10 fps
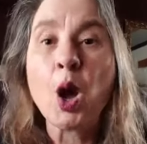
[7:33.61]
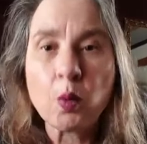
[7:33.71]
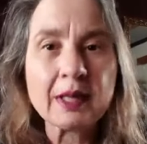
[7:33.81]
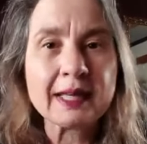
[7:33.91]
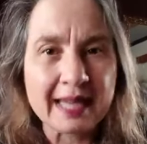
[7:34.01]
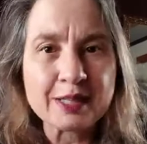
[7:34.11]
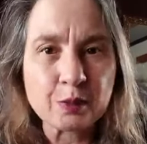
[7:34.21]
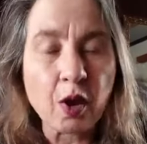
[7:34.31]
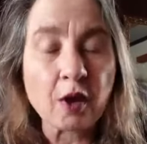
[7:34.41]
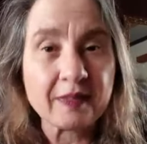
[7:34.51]
Well, guess
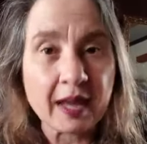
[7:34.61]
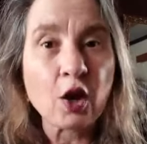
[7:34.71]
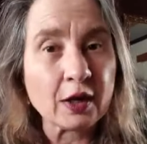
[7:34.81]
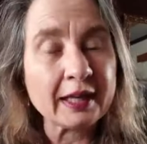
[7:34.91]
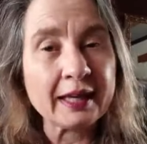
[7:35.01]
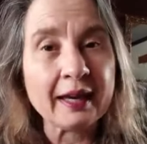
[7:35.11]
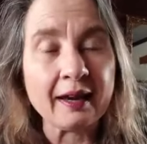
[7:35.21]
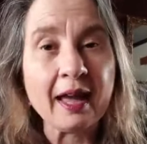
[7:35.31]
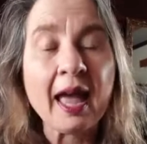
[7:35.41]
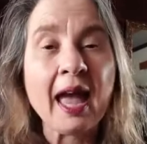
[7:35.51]
what? They are
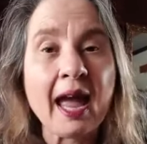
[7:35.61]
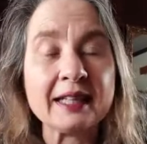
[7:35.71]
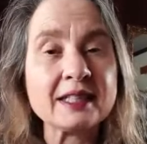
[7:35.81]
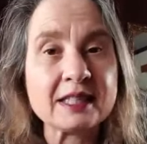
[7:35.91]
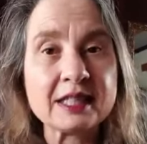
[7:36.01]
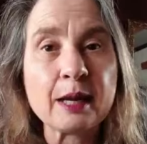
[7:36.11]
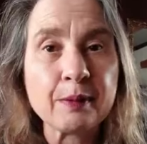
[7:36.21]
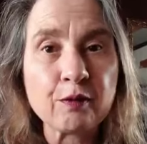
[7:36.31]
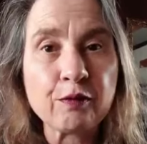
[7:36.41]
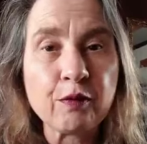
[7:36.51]
here. And it's
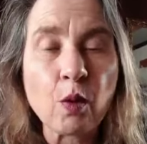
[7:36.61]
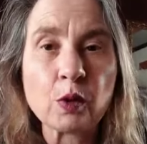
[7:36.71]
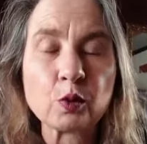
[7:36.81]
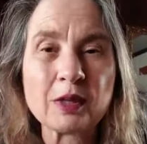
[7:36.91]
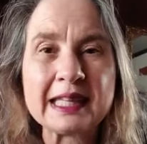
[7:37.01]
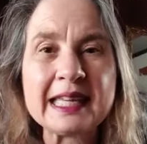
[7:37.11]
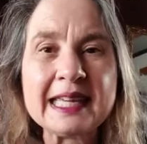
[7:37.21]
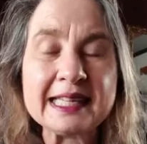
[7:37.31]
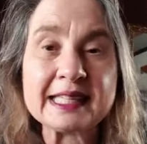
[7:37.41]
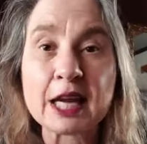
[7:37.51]
stepping forward with
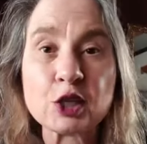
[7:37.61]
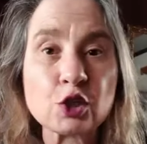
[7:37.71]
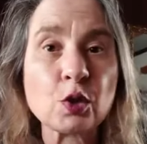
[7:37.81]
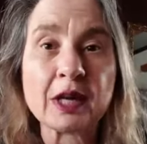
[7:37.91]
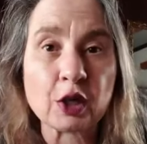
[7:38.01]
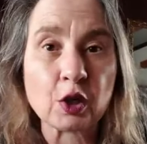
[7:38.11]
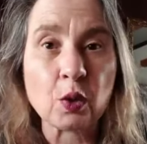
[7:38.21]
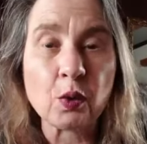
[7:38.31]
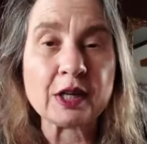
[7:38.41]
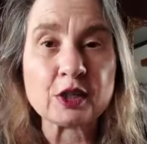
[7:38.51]
ease and joy and
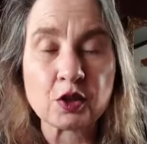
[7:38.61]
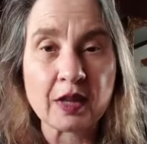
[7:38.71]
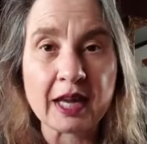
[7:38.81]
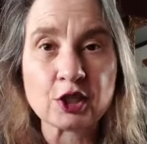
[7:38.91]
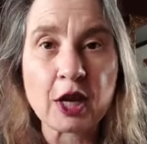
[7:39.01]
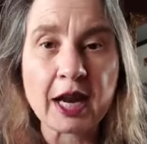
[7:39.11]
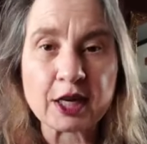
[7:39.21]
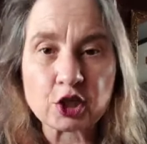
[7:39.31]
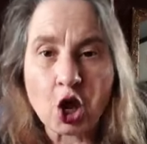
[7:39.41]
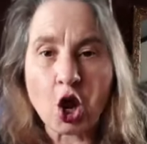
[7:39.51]
glory into that change,